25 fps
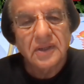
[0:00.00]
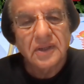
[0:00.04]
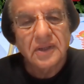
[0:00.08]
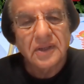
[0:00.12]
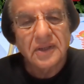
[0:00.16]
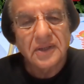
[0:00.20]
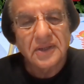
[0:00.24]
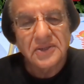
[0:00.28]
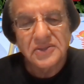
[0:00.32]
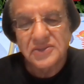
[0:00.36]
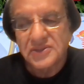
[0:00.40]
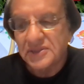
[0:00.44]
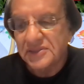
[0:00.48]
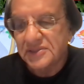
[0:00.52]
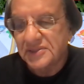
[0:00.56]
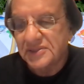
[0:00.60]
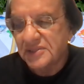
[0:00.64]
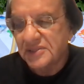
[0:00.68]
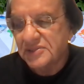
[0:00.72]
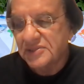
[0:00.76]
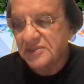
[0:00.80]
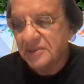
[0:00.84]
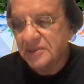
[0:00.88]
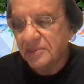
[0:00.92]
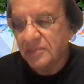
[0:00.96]
currency
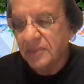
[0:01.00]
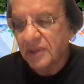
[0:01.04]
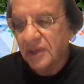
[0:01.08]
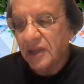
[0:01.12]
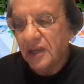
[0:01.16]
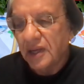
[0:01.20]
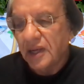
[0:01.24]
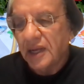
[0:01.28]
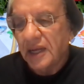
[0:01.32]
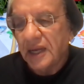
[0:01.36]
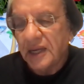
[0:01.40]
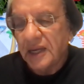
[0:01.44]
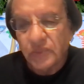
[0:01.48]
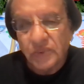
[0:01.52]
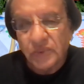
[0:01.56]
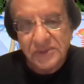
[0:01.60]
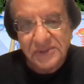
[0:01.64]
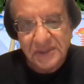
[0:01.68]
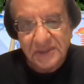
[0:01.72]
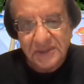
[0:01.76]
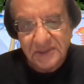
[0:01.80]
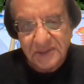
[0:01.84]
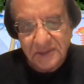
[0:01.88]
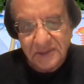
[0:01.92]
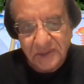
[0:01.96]
system. It was
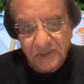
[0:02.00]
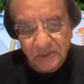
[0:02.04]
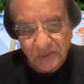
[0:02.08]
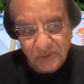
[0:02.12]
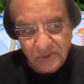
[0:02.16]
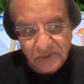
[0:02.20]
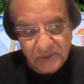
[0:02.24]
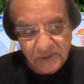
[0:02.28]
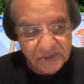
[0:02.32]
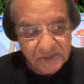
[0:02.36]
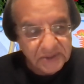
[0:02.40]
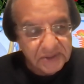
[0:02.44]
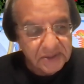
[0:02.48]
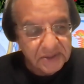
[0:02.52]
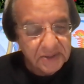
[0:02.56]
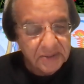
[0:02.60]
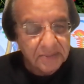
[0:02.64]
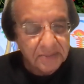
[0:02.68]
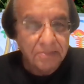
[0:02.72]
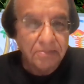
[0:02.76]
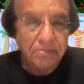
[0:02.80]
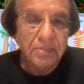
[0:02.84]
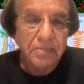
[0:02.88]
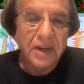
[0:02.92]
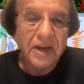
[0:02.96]
introduced
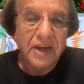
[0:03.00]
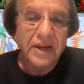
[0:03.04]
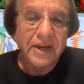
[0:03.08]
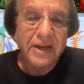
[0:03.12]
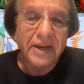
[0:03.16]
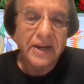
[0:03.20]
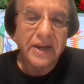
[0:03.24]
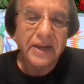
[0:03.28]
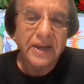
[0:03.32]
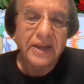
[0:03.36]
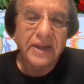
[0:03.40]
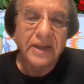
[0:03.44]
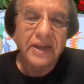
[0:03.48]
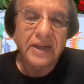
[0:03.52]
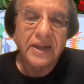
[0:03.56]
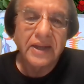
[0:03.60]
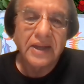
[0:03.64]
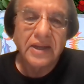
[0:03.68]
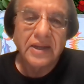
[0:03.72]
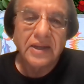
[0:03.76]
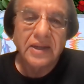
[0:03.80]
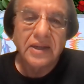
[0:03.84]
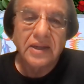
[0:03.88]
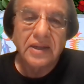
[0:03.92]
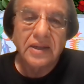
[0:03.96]
by
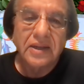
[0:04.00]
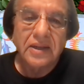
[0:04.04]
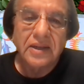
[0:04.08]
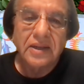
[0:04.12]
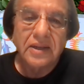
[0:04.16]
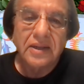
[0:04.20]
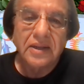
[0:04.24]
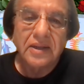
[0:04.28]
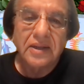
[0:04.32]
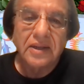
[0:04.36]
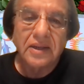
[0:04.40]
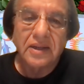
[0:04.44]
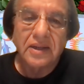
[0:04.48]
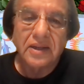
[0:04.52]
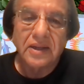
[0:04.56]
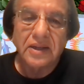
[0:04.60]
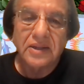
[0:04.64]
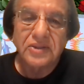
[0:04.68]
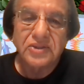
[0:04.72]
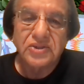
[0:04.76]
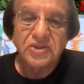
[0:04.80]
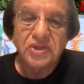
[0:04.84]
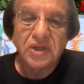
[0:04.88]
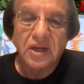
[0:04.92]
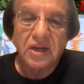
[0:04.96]

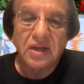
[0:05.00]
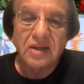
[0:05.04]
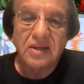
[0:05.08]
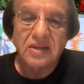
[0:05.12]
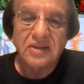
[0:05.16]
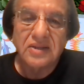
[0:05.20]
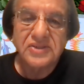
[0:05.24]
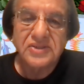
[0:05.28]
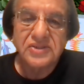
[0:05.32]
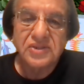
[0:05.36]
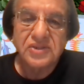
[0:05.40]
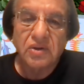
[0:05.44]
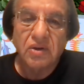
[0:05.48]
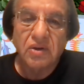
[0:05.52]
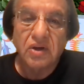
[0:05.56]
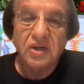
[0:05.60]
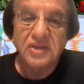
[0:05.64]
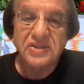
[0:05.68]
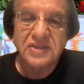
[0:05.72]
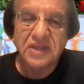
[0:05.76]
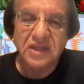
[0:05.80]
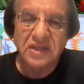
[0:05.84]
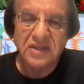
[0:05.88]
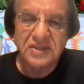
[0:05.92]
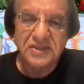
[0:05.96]
Charles
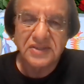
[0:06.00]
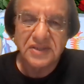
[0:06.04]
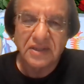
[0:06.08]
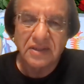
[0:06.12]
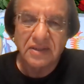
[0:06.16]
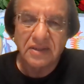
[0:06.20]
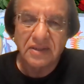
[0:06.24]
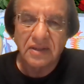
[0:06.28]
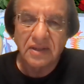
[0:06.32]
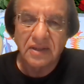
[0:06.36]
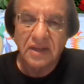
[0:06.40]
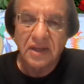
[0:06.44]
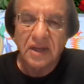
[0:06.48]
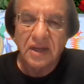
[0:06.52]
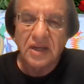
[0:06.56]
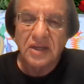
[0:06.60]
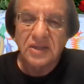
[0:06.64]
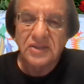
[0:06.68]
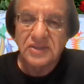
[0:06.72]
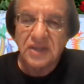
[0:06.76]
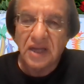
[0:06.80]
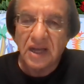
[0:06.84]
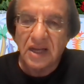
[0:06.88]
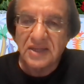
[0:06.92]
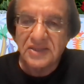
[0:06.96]
Hoskinson.
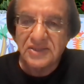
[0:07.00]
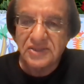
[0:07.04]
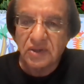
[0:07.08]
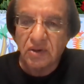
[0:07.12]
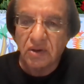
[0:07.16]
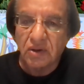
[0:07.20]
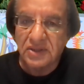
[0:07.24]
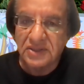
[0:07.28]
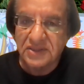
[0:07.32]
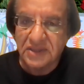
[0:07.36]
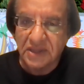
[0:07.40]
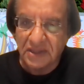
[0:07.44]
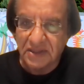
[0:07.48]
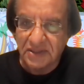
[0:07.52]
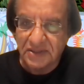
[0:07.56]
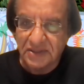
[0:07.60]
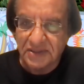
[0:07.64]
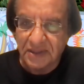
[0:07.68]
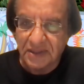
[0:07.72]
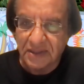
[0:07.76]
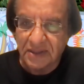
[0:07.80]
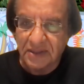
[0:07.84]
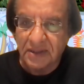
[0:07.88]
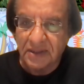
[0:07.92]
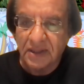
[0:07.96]
Charles
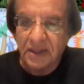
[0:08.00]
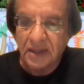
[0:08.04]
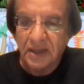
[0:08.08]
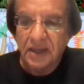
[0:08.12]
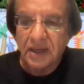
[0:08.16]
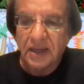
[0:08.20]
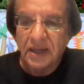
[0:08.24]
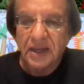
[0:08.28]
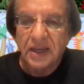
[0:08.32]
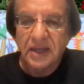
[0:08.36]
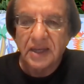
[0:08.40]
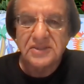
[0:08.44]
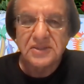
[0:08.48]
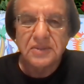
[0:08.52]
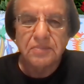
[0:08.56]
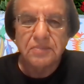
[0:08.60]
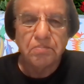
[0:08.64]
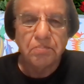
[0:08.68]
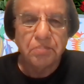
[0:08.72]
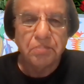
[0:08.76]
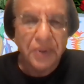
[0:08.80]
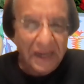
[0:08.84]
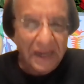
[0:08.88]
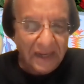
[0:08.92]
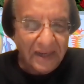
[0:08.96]
Hoskinson is a
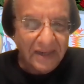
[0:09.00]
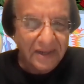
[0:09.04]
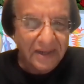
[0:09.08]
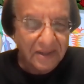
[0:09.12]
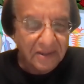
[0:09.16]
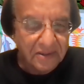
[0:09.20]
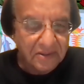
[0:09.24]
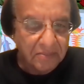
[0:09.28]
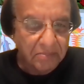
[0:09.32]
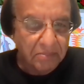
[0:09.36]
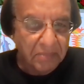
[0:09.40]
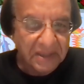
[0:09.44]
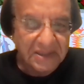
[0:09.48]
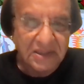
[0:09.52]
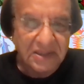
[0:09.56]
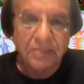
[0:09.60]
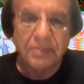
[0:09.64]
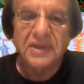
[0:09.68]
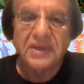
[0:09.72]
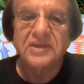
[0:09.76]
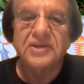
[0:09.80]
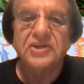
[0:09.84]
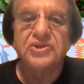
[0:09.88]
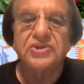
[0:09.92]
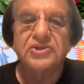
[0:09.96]
brilliant
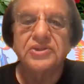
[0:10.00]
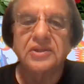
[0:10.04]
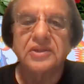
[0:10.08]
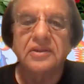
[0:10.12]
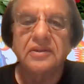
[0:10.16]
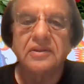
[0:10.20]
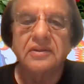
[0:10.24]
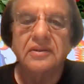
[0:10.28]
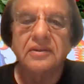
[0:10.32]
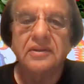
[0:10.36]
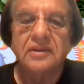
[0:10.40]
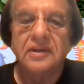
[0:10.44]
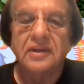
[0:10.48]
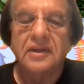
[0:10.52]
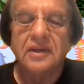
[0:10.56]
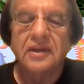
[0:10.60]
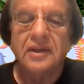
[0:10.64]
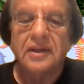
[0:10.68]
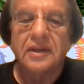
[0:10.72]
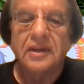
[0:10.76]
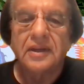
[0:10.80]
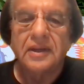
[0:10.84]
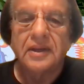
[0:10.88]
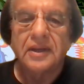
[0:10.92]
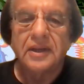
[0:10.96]
mathematician
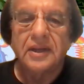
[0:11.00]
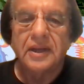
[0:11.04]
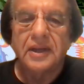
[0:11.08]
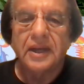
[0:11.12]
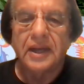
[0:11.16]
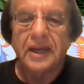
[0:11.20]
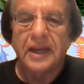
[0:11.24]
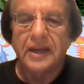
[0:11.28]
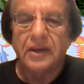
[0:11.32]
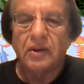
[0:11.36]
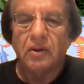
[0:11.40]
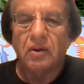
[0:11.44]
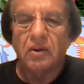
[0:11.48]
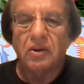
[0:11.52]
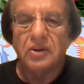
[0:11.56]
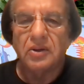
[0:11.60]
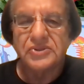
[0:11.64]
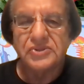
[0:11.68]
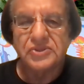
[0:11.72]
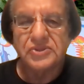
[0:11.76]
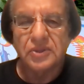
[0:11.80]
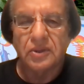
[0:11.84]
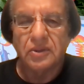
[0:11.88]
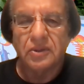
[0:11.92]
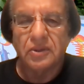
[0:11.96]
and
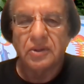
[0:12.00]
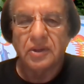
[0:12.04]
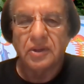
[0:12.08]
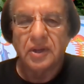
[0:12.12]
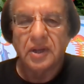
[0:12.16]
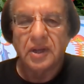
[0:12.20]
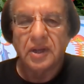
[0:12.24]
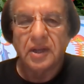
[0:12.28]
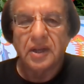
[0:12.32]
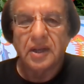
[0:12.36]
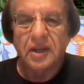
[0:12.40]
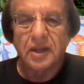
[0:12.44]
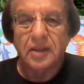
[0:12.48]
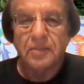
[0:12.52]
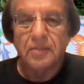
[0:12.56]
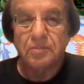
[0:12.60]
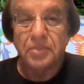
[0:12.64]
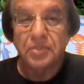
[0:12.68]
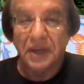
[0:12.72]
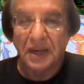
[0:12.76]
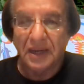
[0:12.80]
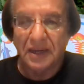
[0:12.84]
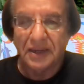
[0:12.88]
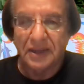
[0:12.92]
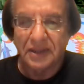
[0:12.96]
also a
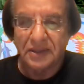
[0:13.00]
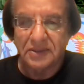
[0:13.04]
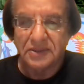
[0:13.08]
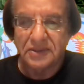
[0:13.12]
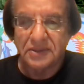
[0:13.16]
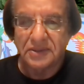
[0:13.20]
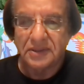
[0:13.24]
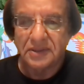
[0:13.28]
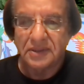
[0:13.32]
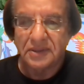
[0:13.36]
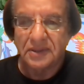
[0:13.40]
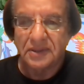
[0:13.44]
brilliant